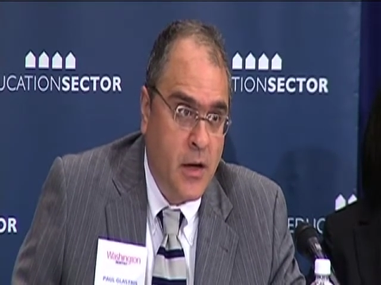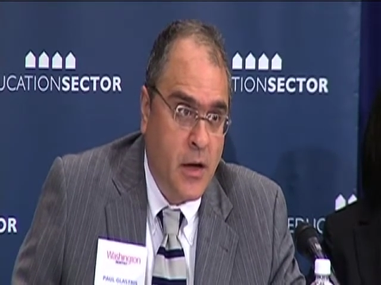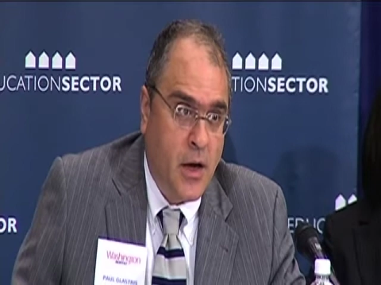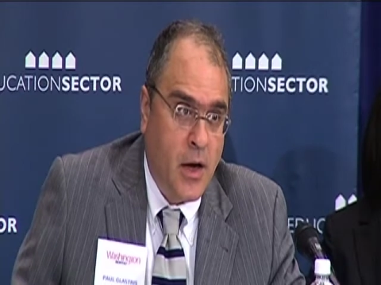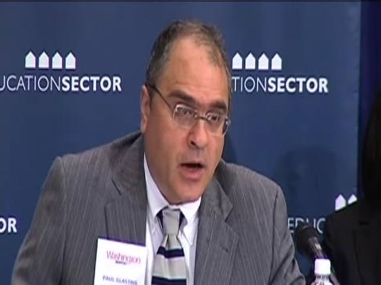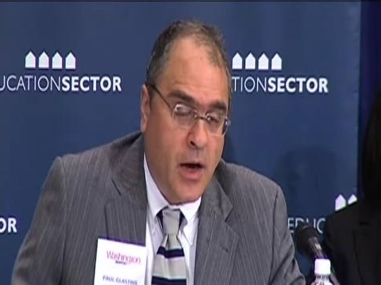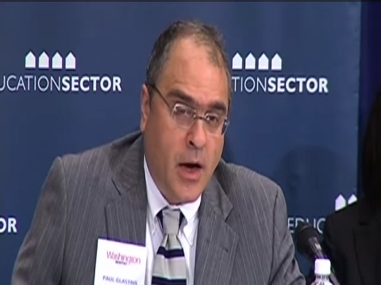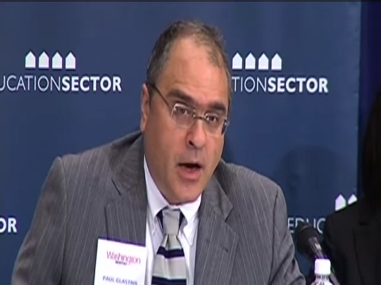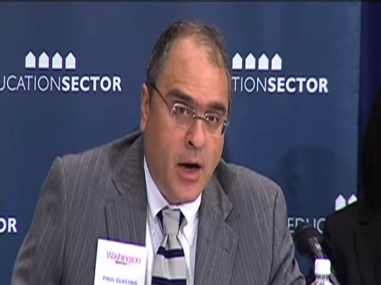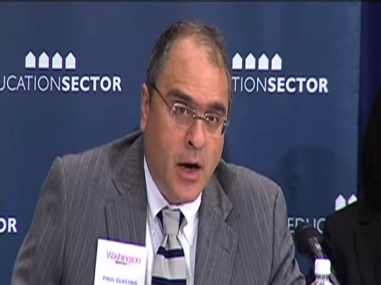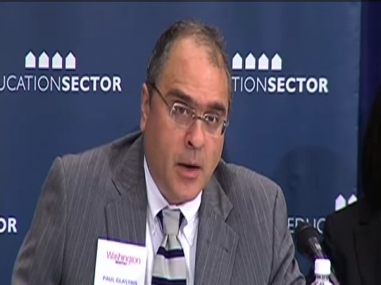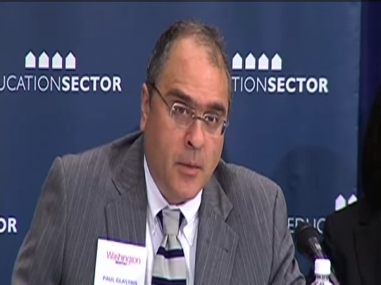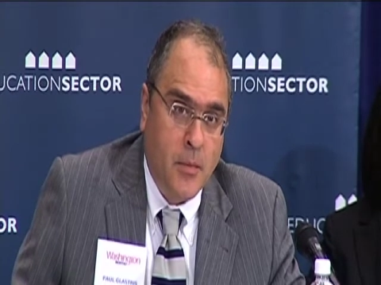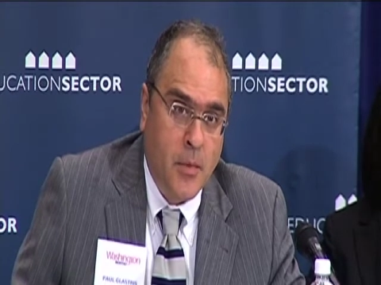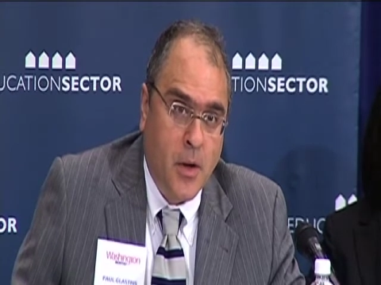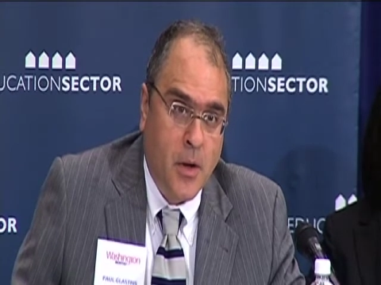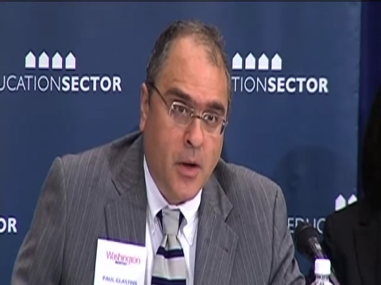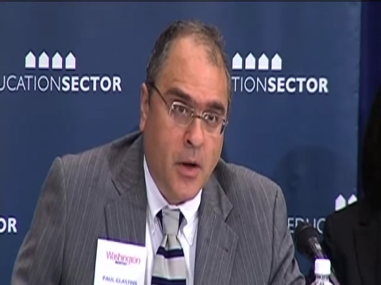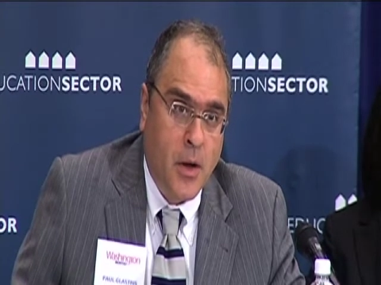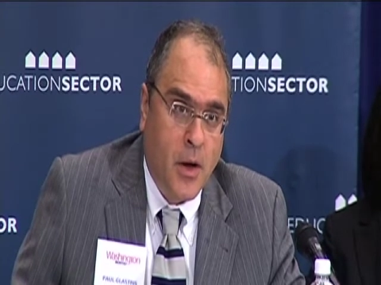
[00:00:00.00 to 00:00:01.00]
uh,
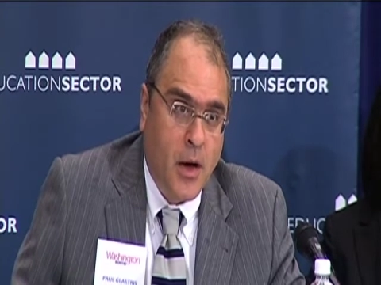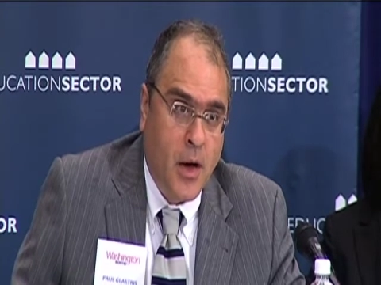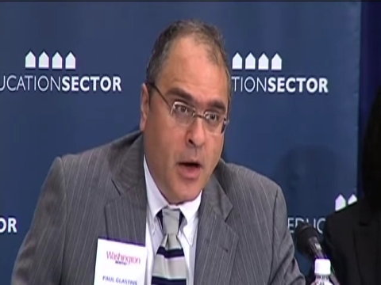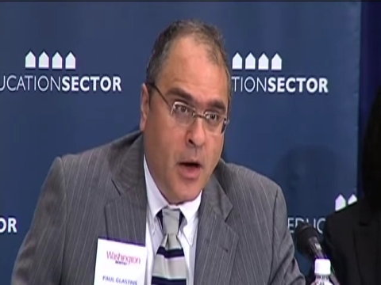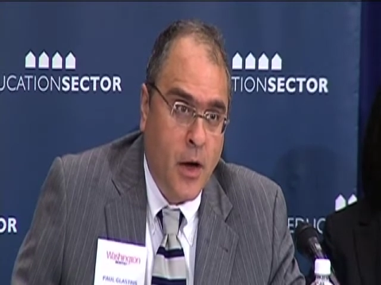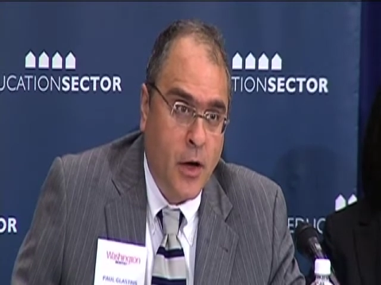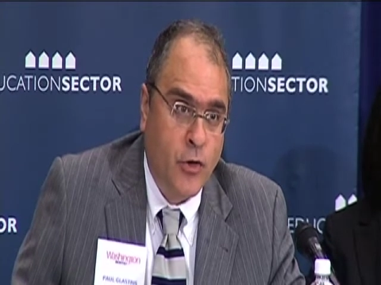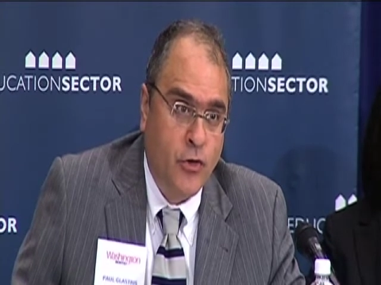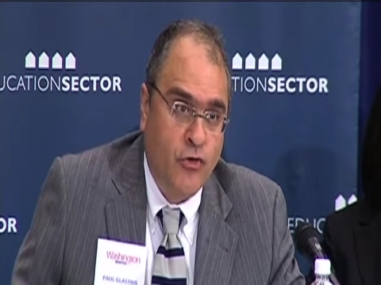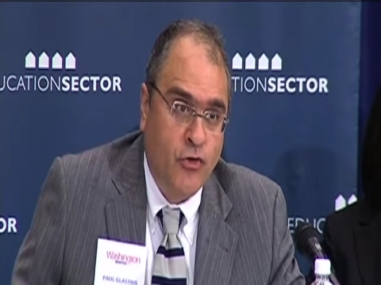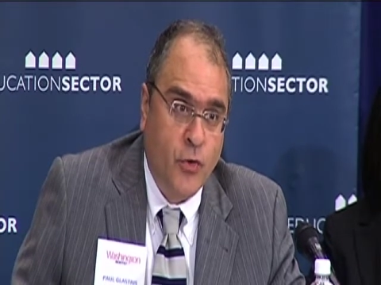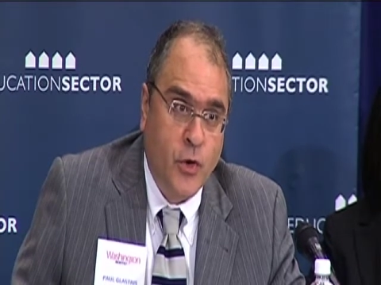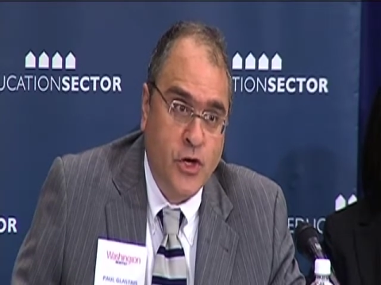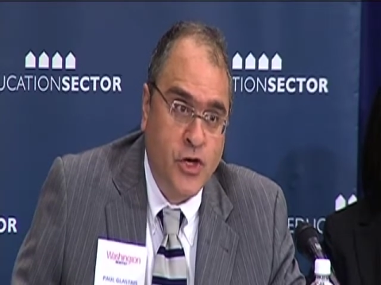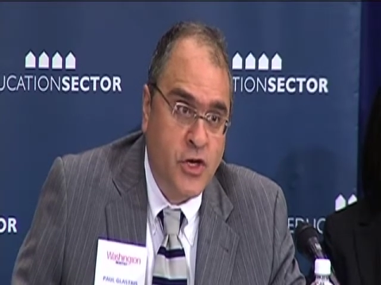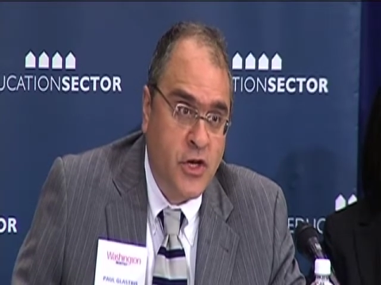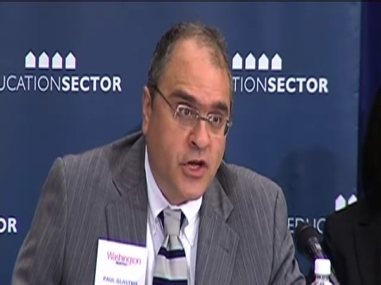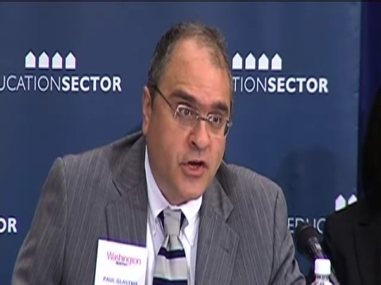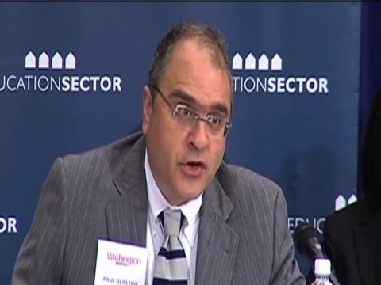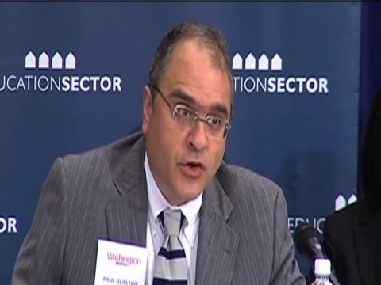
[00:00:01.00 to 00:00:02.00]
uh,
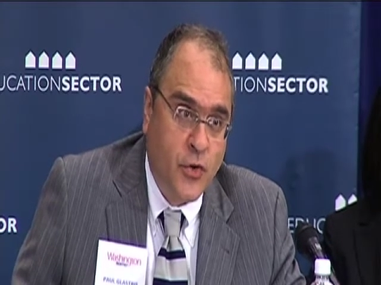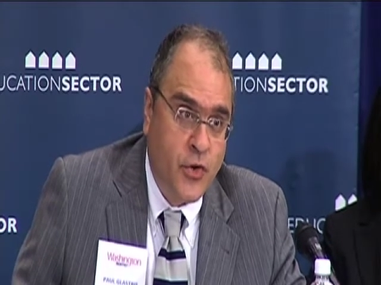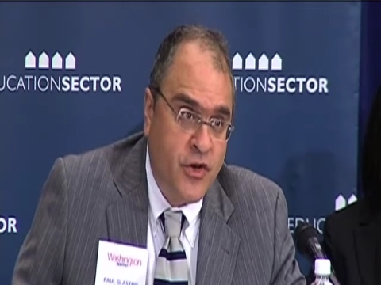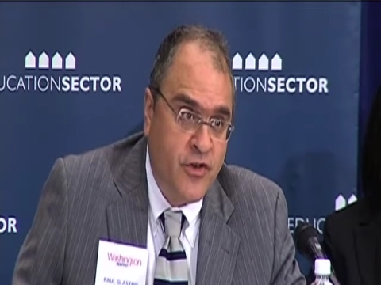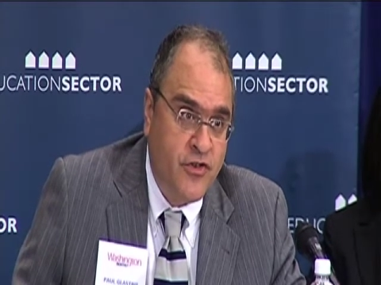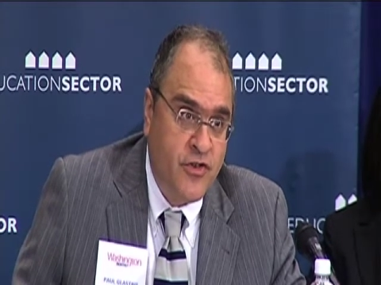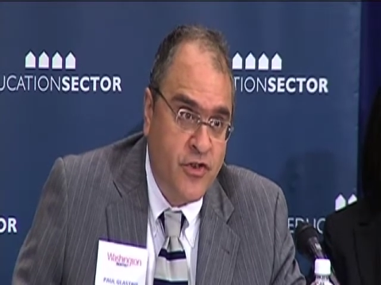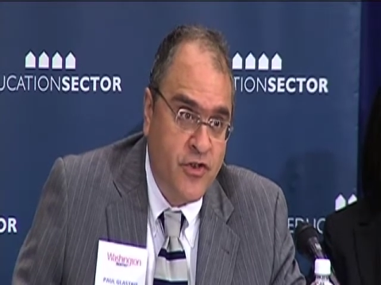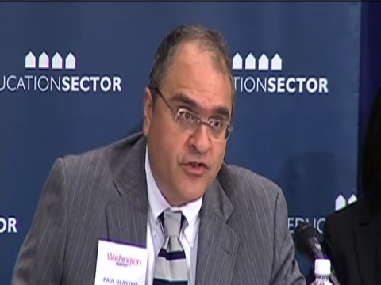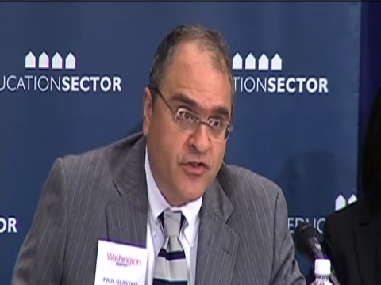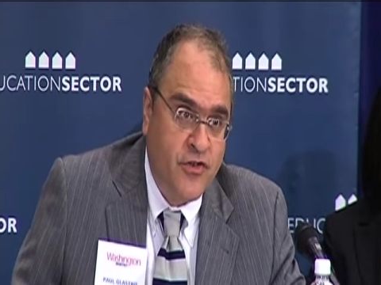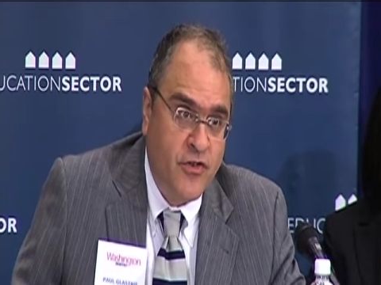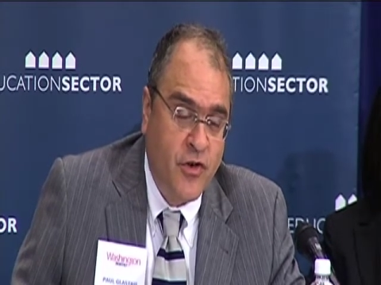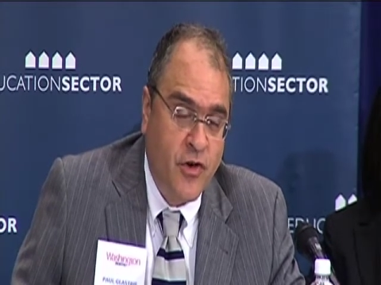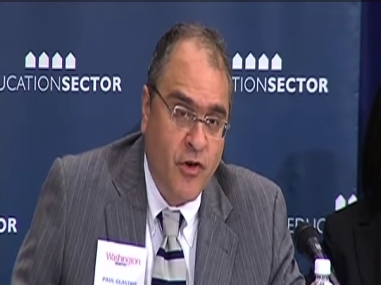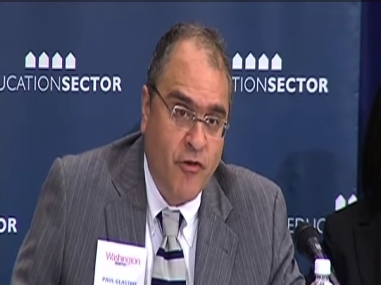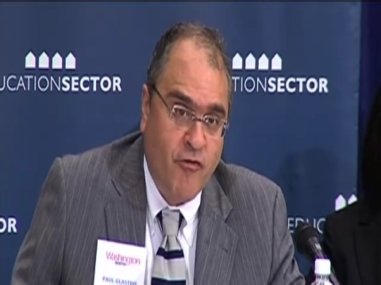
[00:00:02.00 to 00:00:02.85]
tuition increases